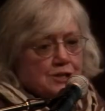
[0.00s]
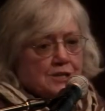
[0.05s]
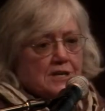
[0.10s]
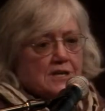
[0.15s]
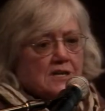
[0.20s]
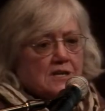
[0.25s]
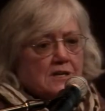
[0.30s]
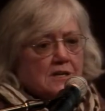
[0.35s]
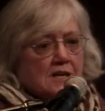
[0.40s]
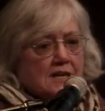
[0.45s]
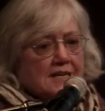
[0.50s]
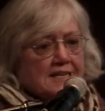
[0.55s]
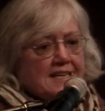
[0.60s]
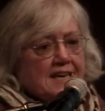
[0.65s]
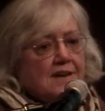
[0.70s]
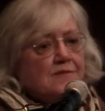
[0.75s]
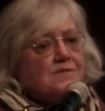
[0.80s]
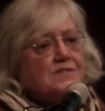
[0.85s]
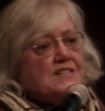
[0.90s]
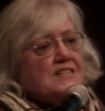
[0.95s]
the
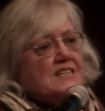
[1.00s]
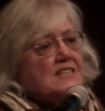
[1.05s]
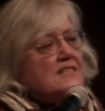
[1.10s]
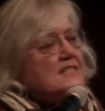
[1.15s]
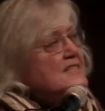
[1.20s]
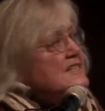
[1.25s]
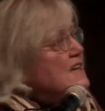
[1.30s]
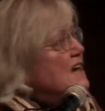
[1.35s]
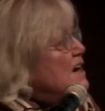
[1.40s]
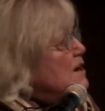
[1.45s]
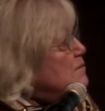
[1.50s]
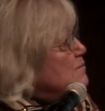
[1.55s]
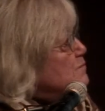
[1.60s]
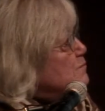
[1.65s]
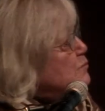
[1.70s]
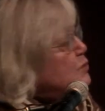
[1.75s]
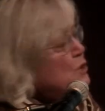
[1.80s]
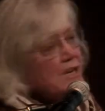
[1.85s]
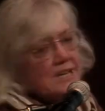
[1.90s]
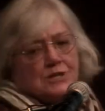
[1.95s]
gift is um,
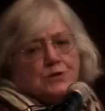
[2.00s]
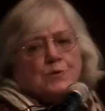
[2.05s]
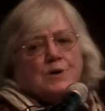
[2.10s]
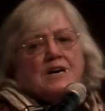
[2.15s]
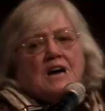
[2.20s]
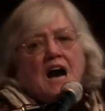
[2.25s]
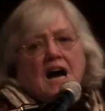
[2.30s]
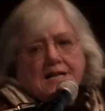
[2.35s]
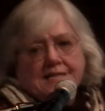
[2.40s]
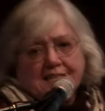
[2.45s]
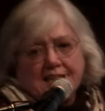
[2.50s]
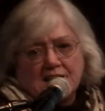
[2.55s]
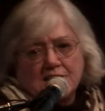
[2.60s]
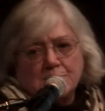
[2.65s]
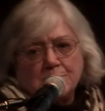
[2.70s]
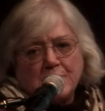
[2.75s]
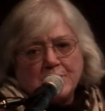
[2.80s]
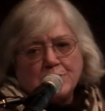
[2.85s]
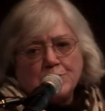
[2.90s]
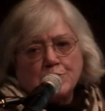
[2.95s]
put into a
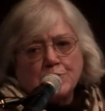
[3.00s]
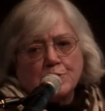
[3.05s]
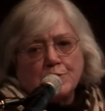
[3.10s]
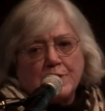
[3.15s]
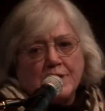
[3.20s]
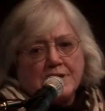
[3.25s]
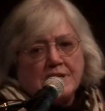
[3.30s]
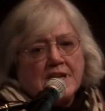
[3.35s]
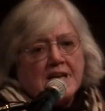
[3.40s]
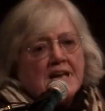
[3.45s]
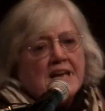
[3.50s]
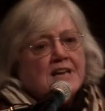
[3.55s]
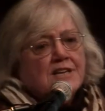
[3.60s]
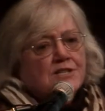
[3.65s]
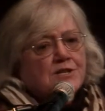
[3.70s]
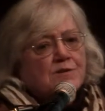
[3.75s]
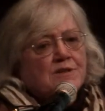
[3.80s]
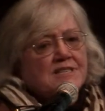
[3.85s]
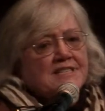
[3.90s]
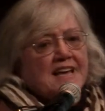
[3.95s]
context by Tukwan.
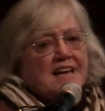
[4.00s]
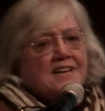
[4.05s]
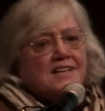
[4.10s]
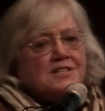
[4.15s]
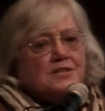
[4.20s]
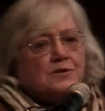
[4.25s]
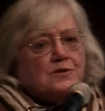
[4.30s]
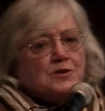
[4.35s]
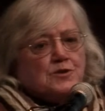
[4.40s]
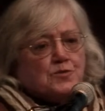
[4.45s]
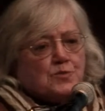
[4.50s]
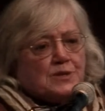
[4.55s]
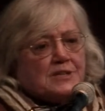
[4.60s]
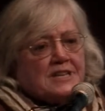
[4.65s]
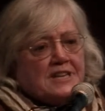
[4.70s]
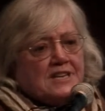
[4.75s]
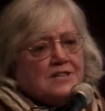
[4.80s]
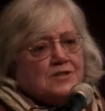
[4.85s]
So this anecdote is really